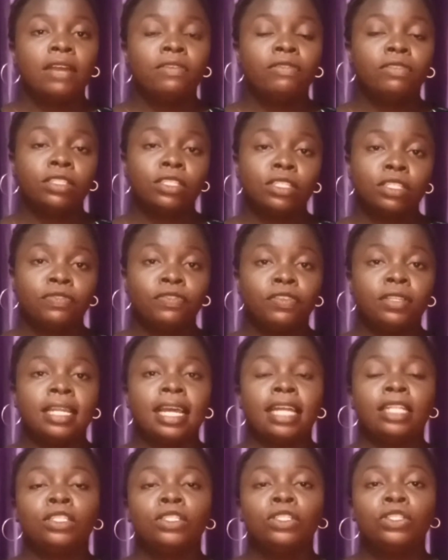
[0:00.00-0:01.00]
for those of you
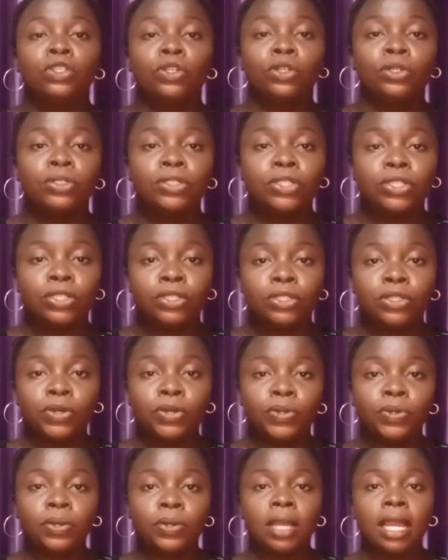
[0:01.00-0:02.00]
that don't
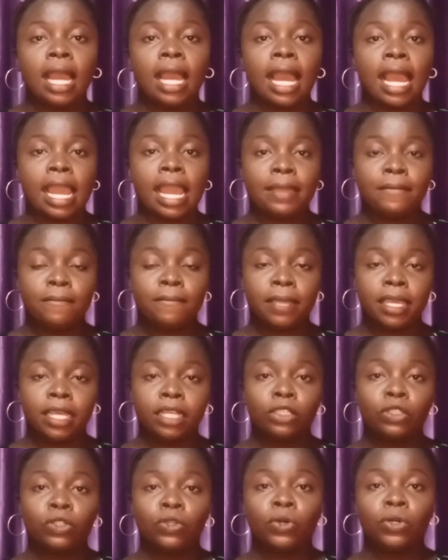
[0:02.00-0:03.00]
know i
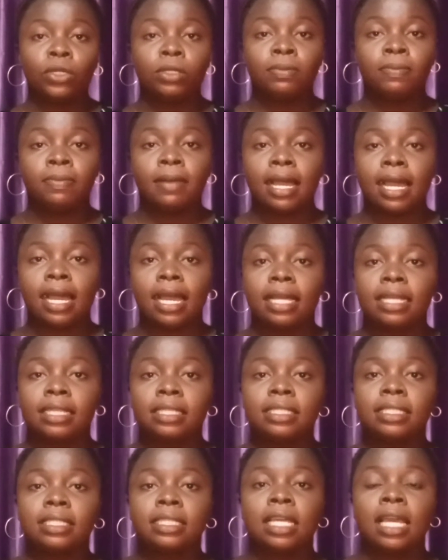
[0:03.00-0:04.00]
make tote
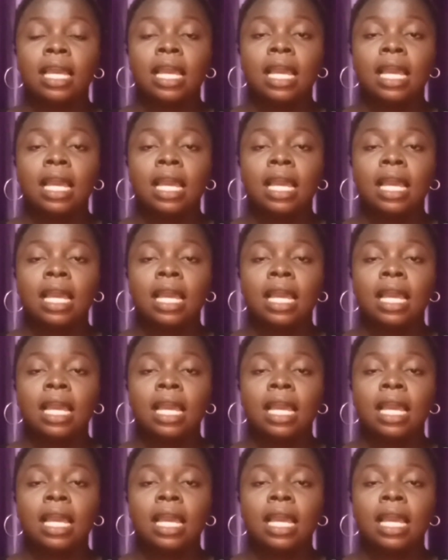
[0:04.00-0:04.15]
bags